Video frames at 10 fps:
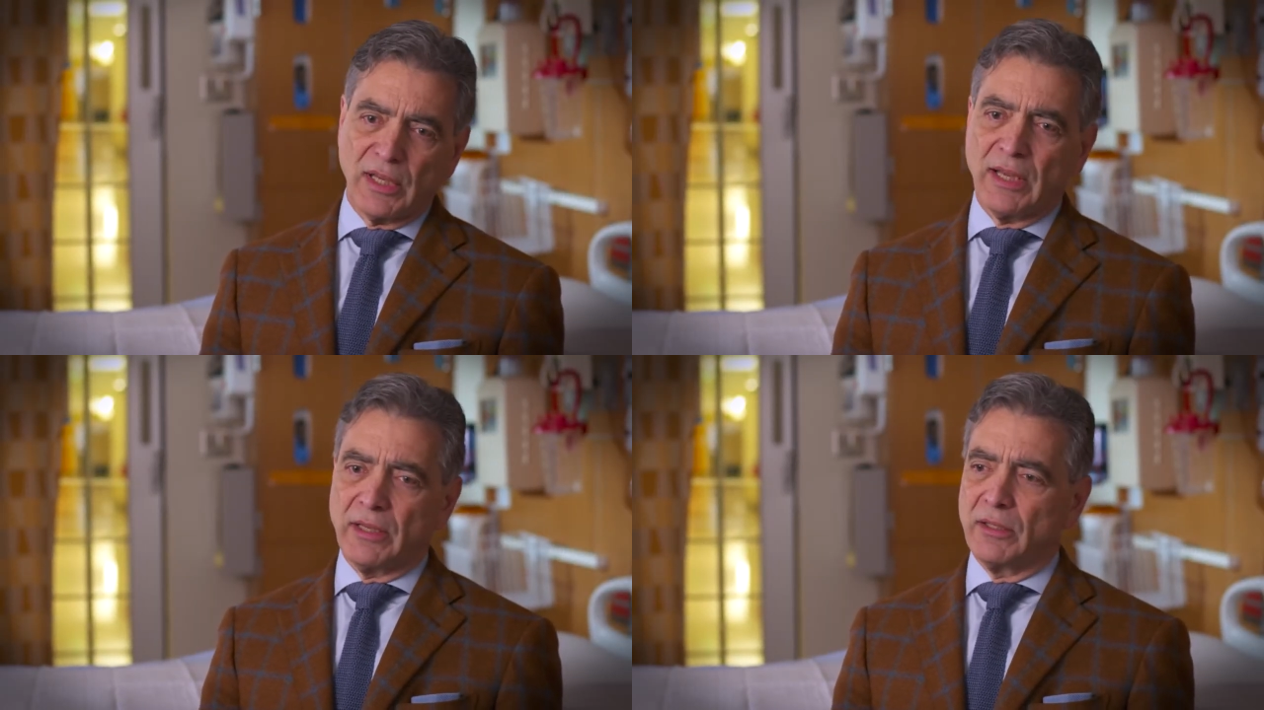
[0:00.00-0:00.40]

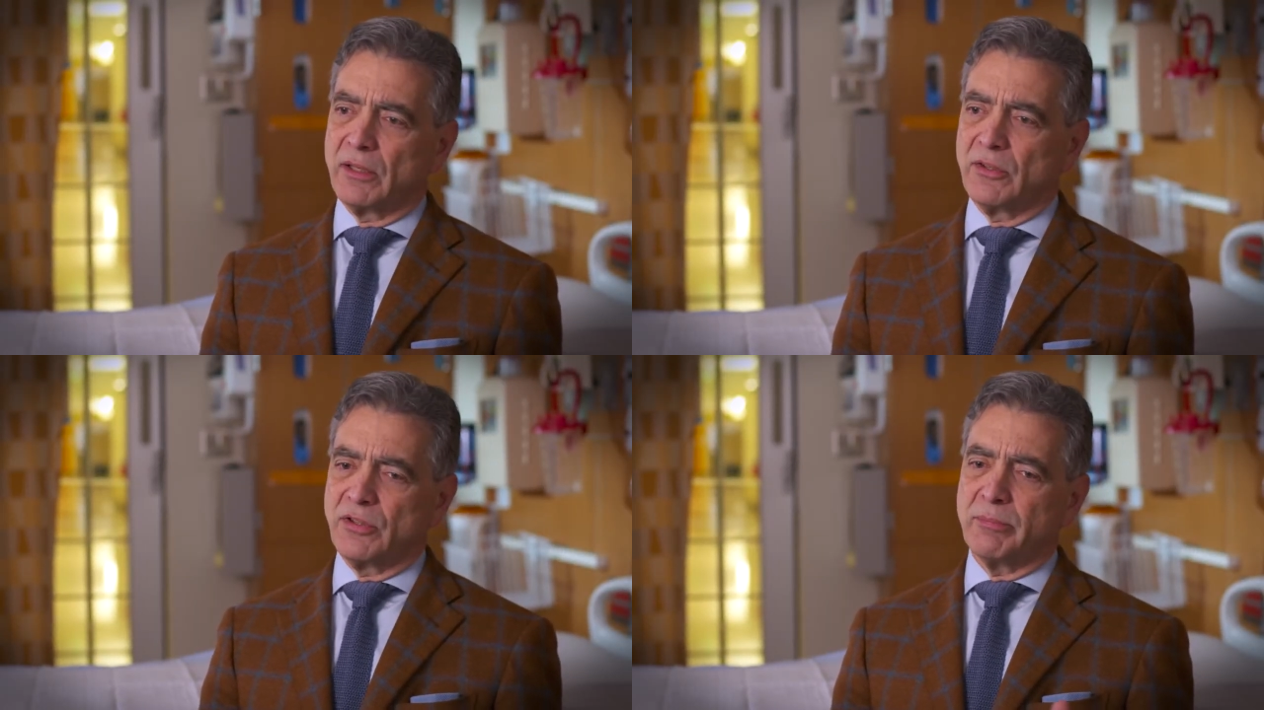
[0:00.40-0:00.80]
and
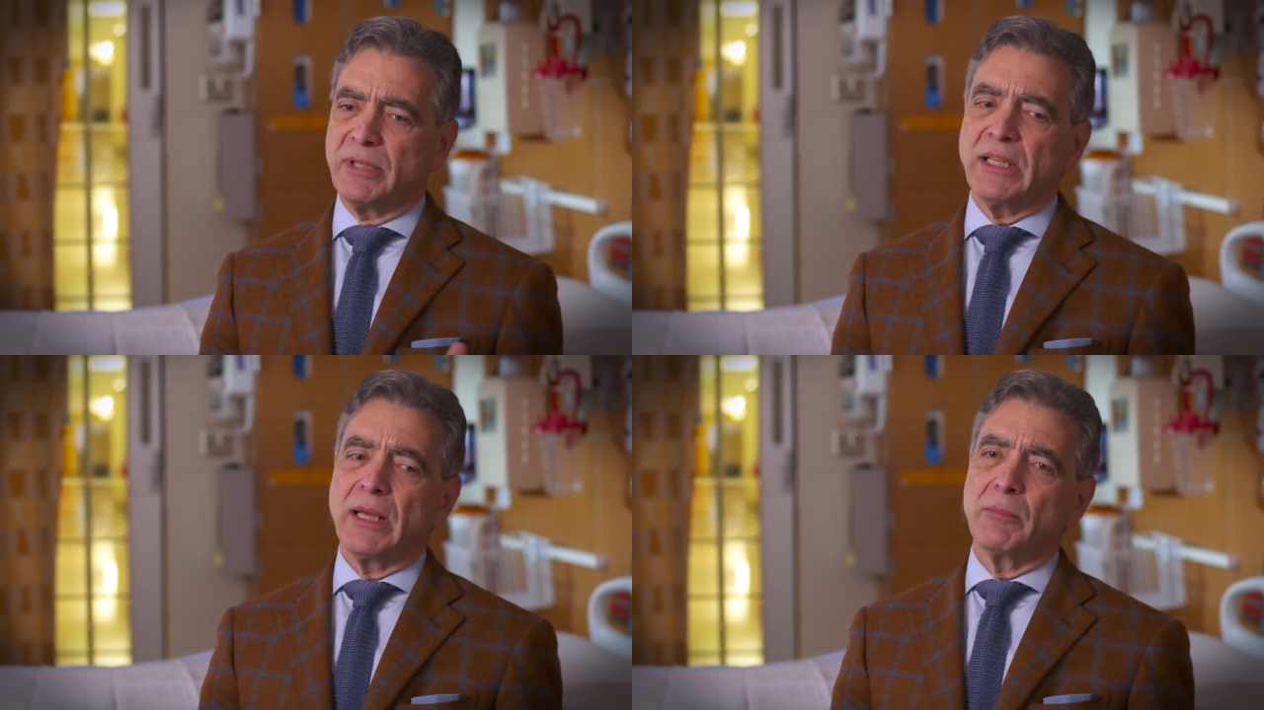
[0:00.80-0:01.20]
to
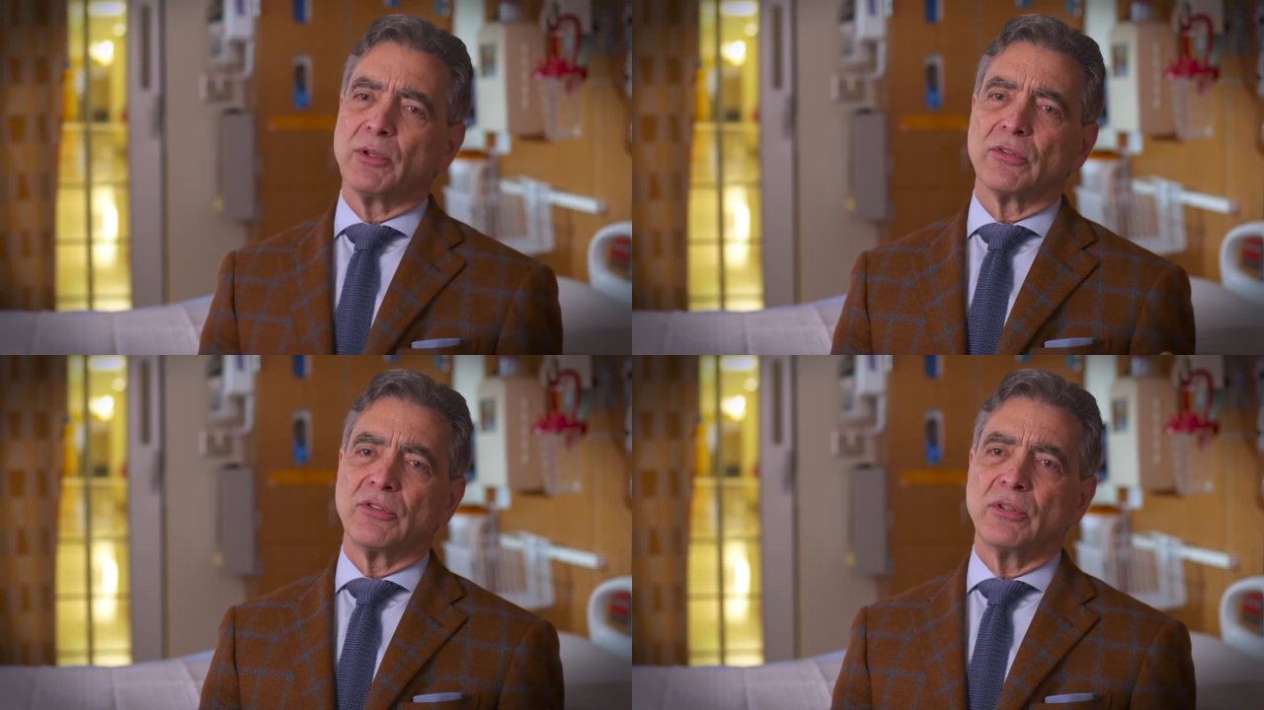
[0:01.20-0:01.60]
be
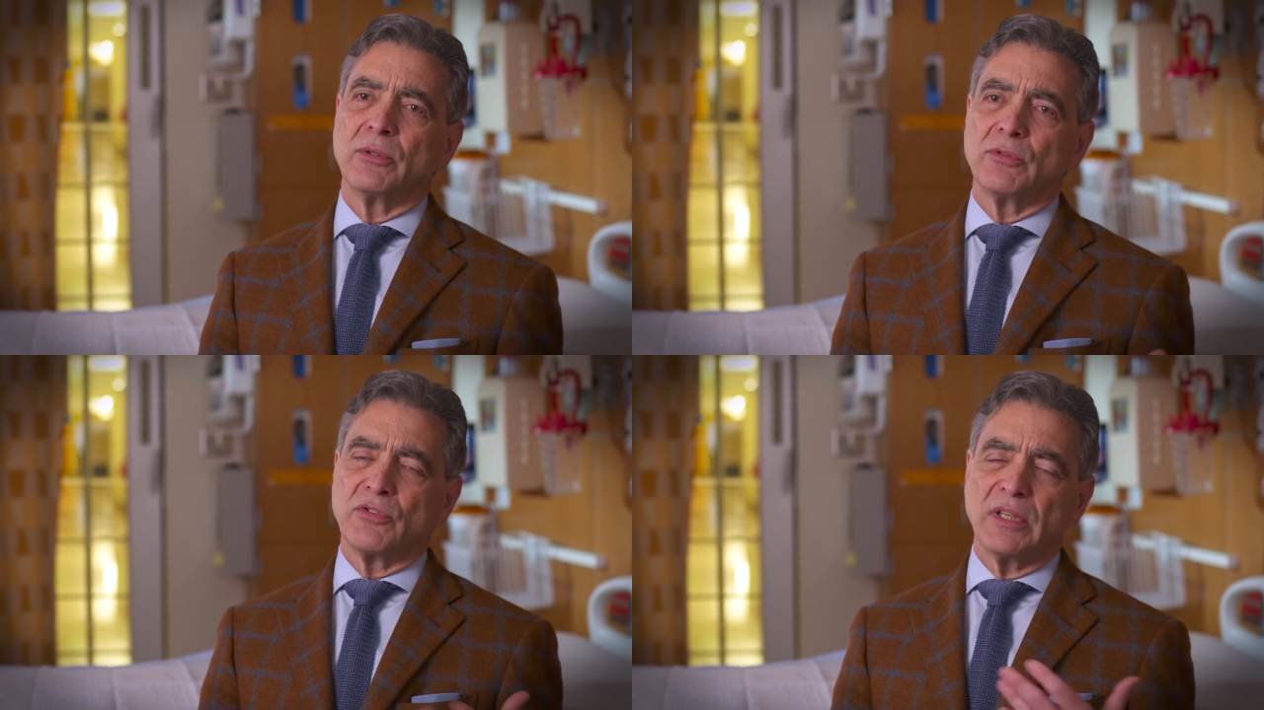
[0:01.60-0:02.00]
able
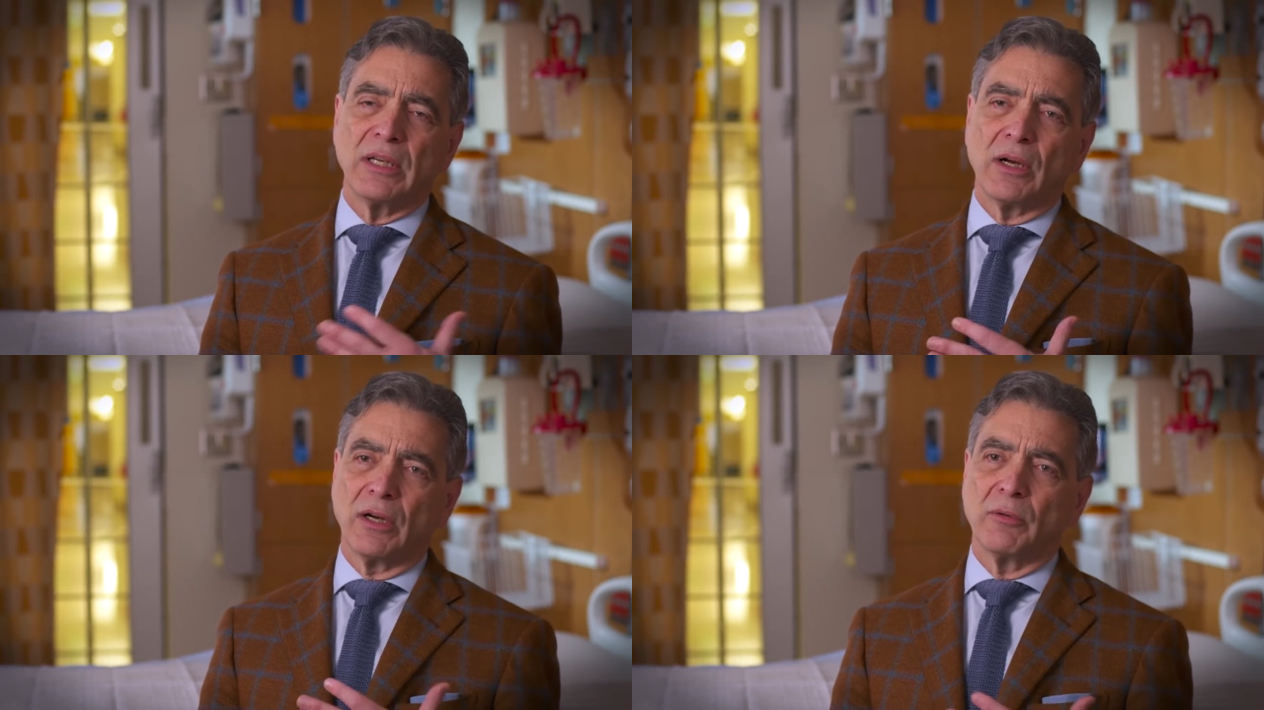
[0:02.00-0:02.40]
to see
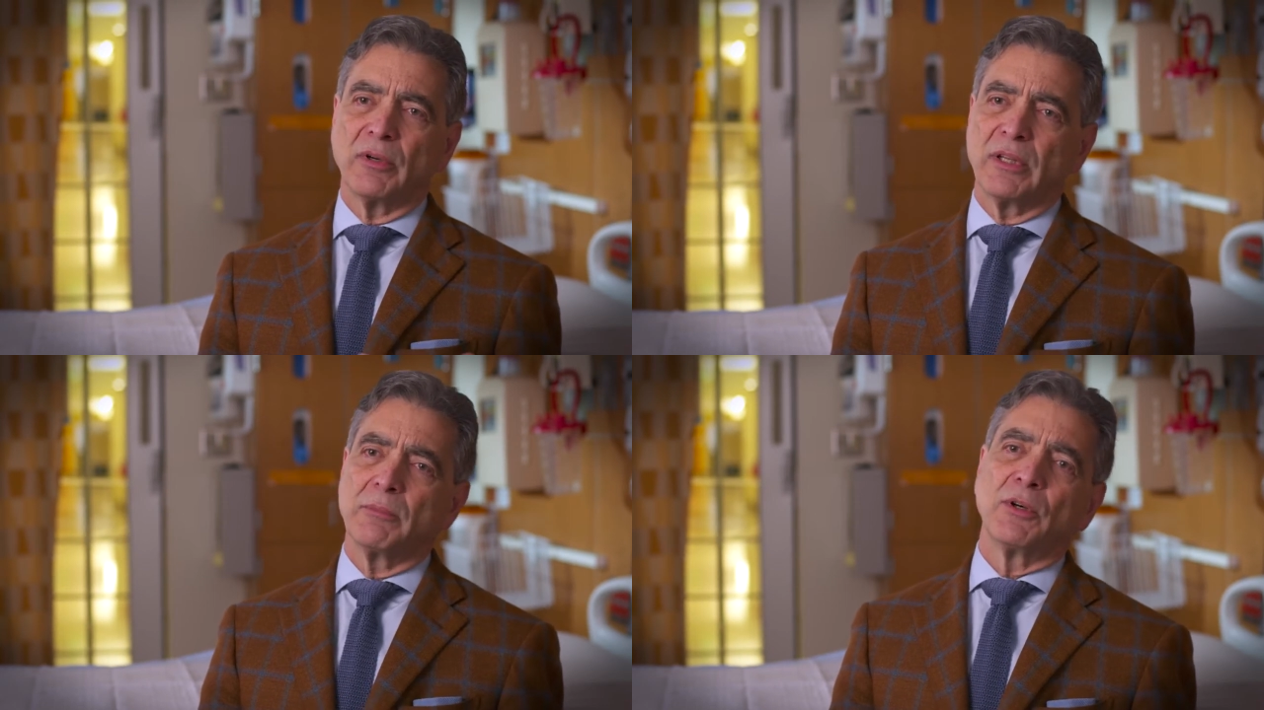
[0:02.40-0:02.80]
a heart
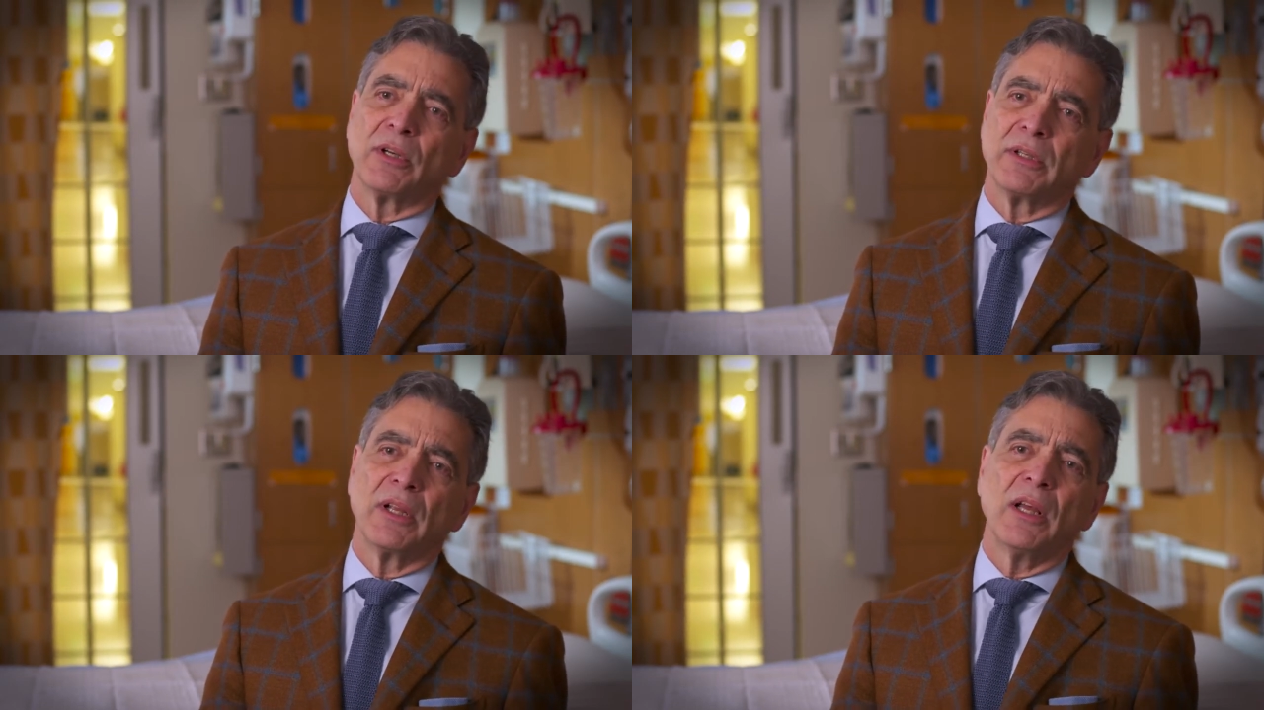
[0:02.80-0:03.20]
rhythm
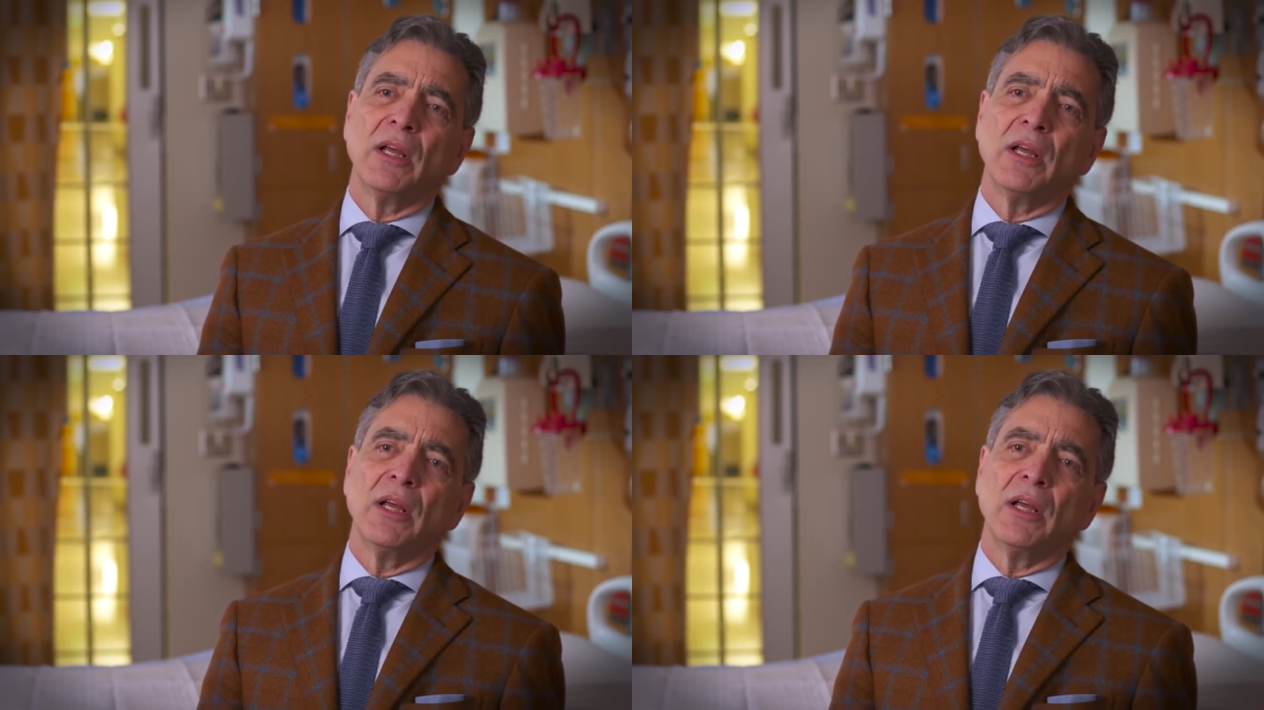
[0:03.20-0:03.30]
on